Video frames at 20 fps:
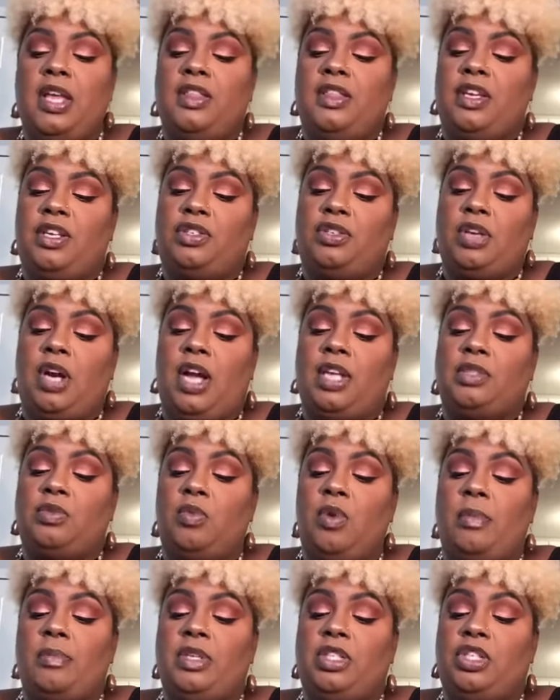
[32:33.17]
that you guys
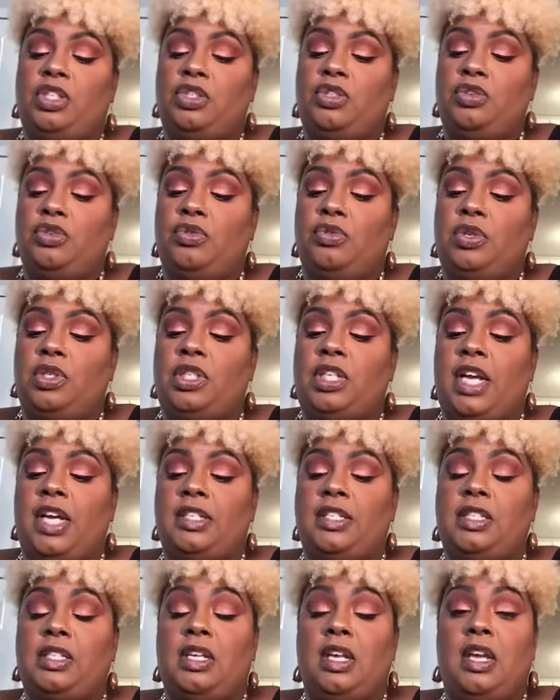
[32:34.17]
want me to do, or
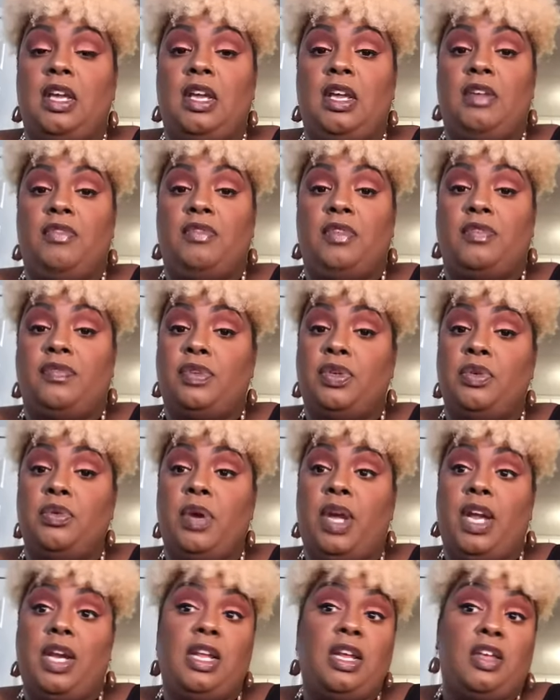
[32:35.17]
test and review
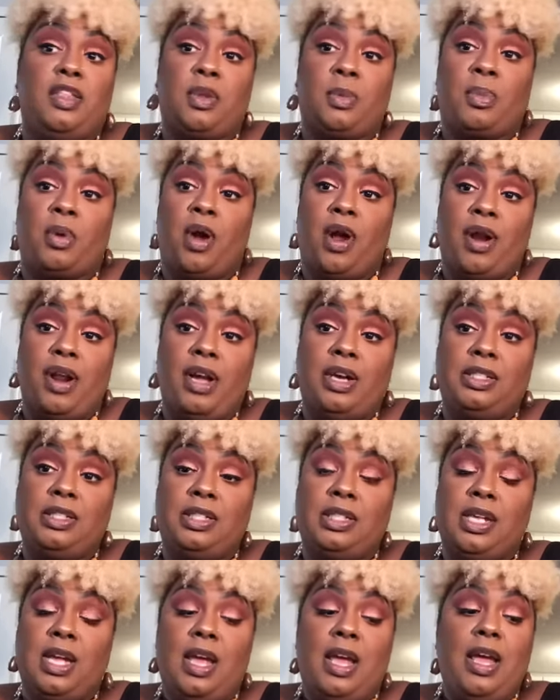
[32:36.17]
any other
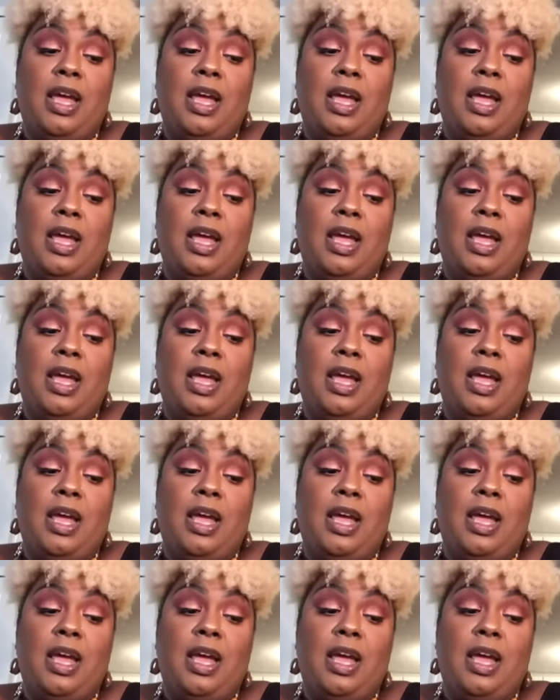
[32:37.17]
products,